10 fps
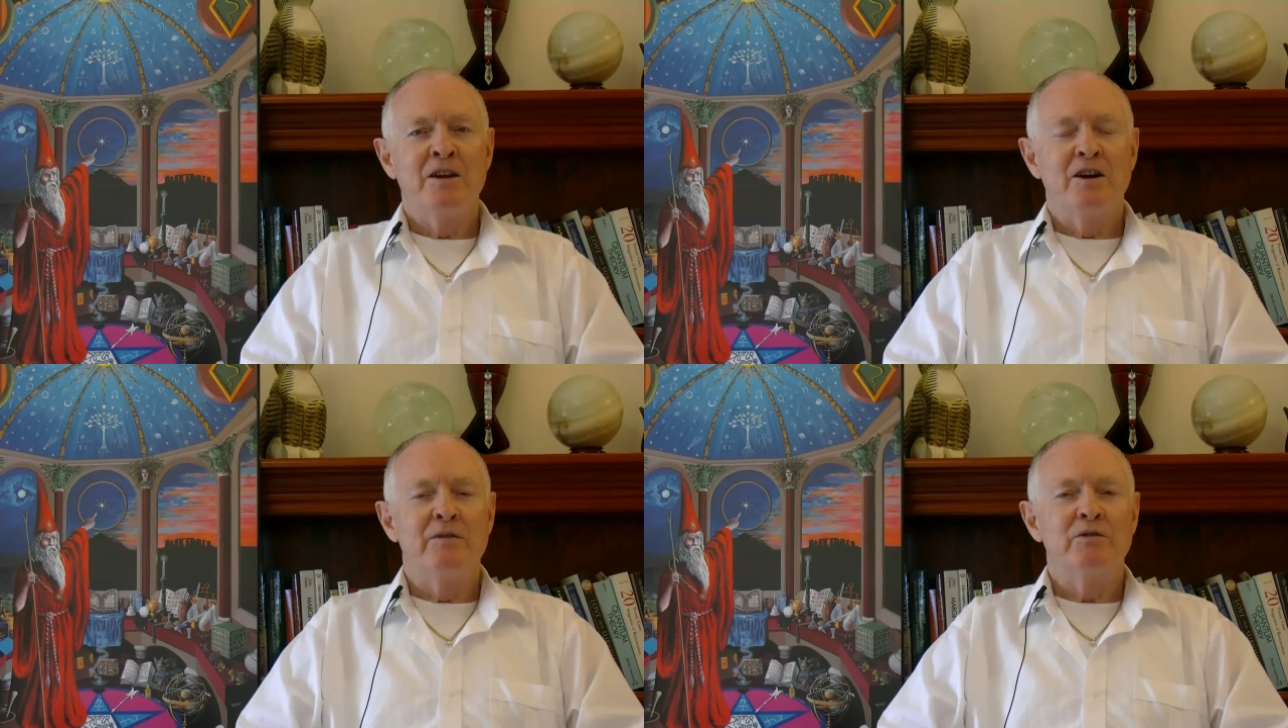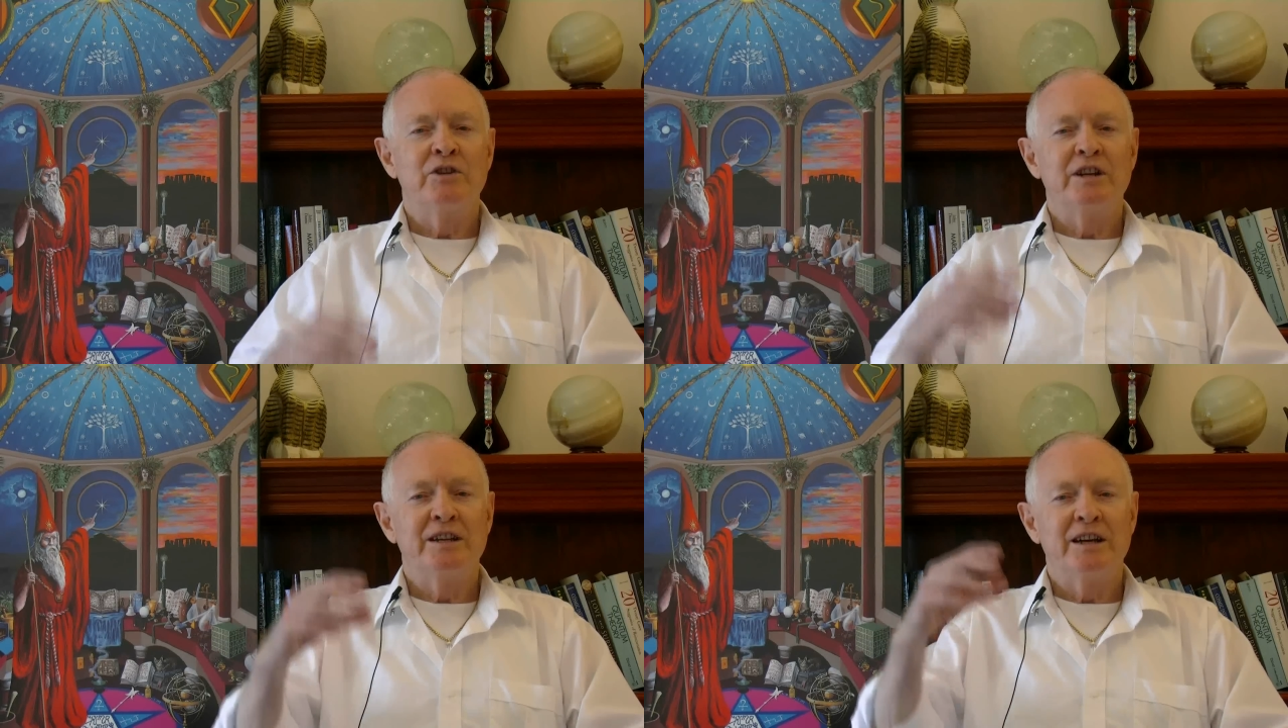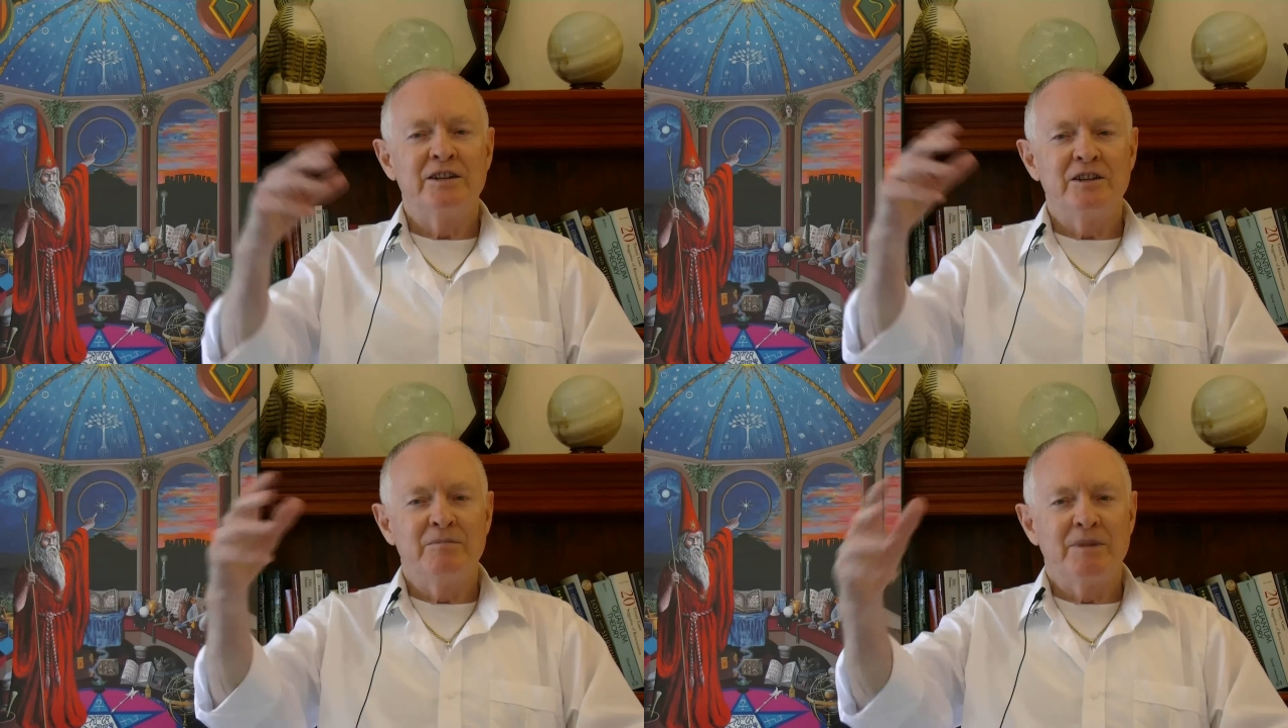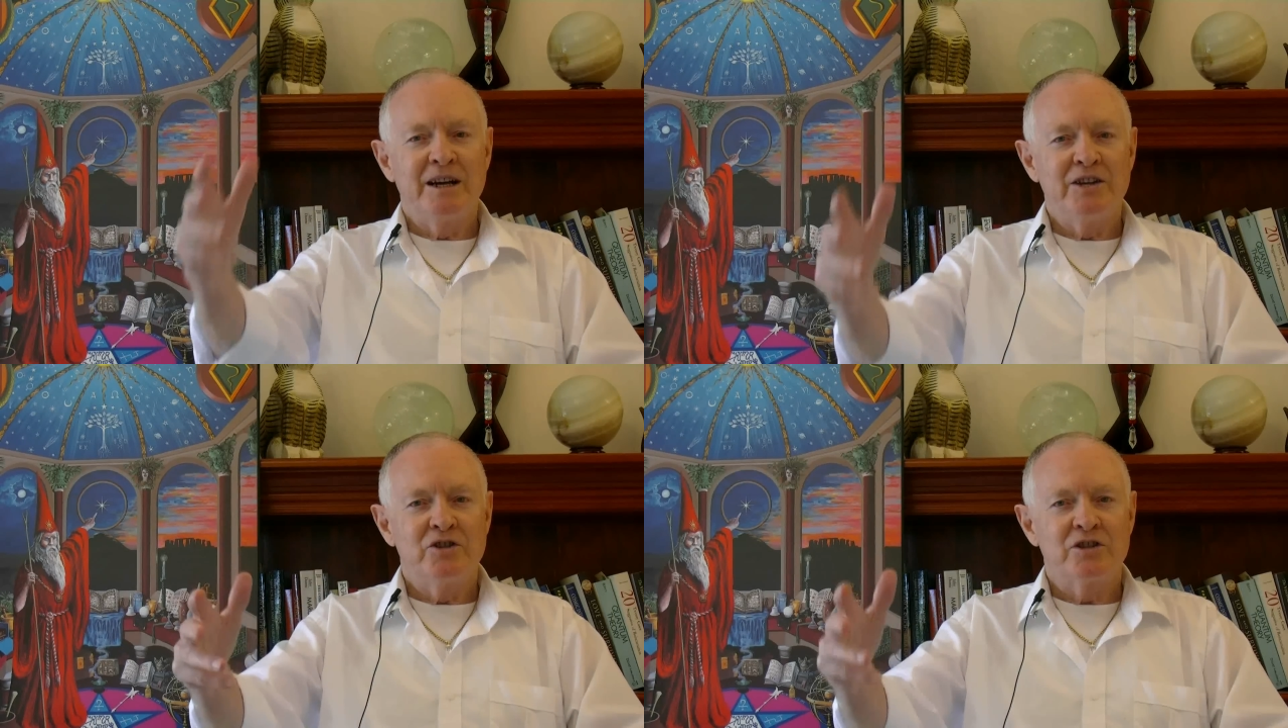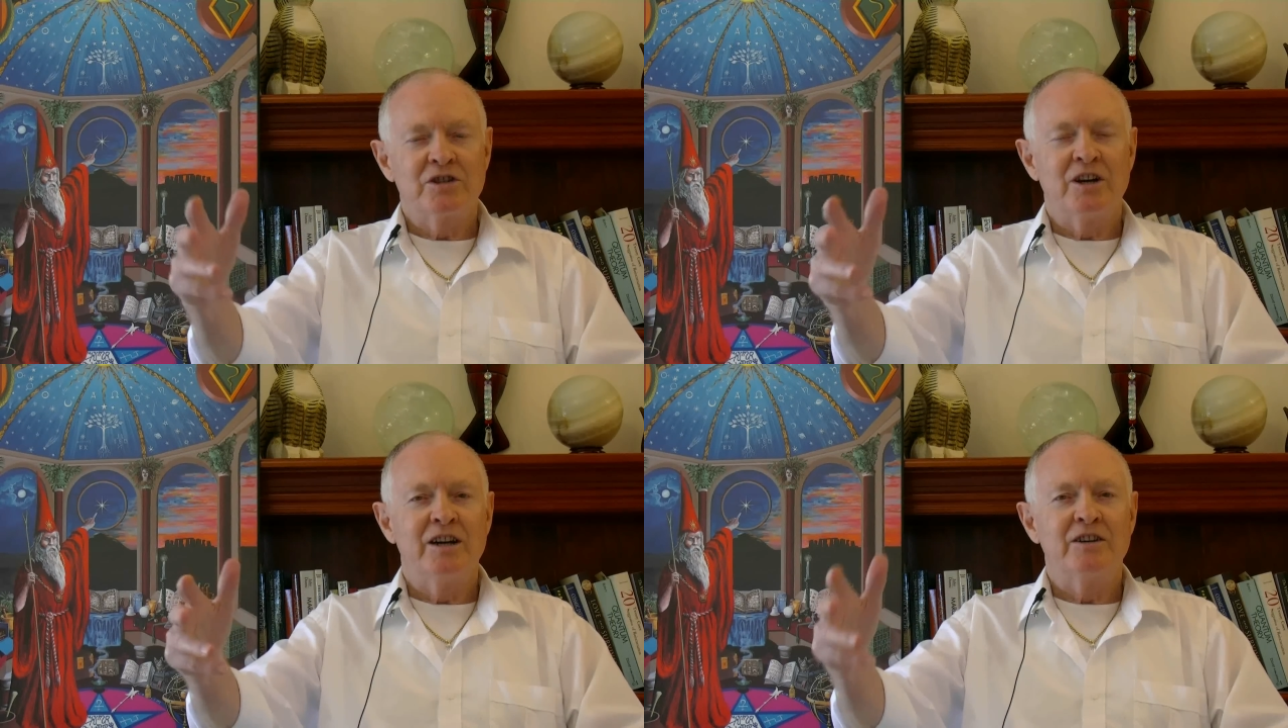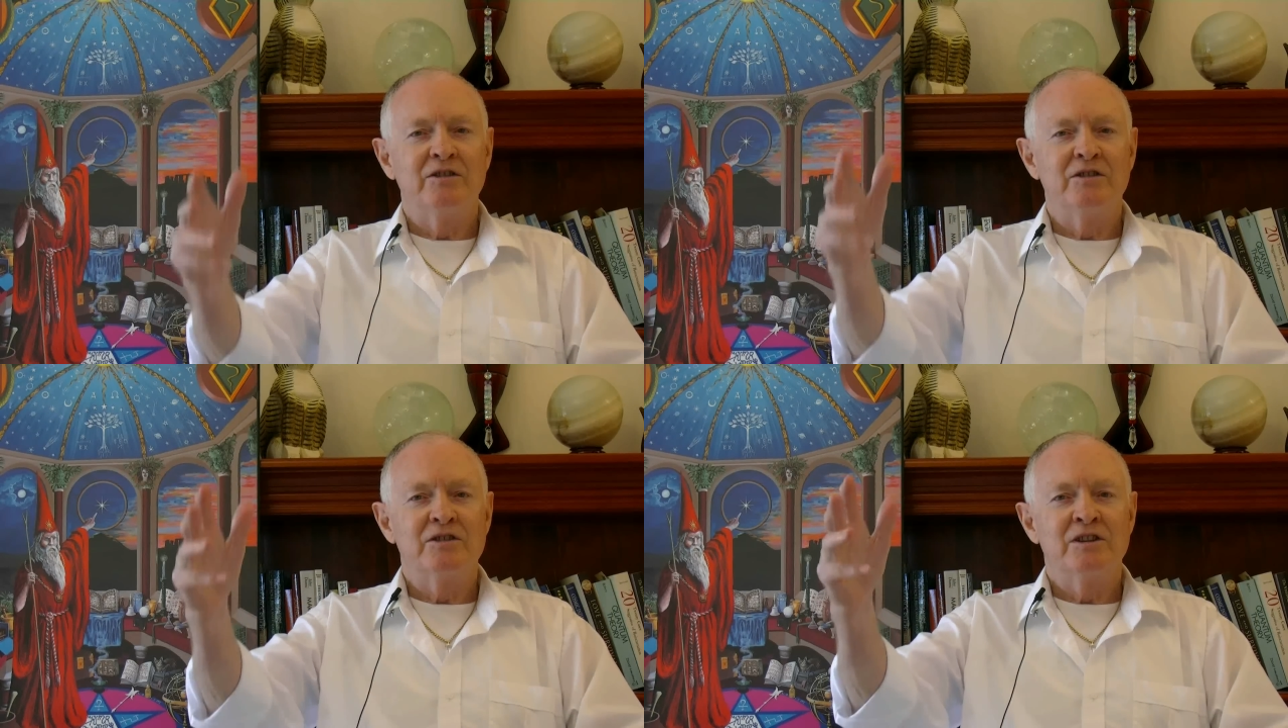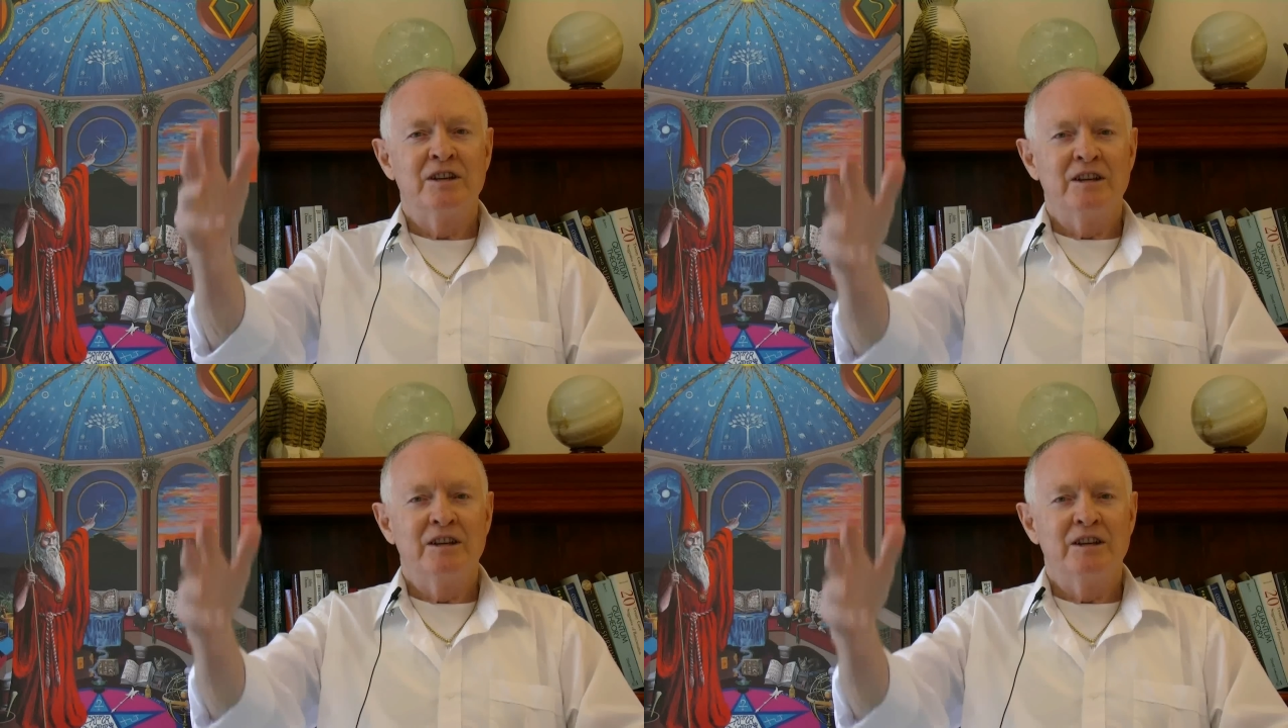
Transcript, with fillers: I've already done your major cycles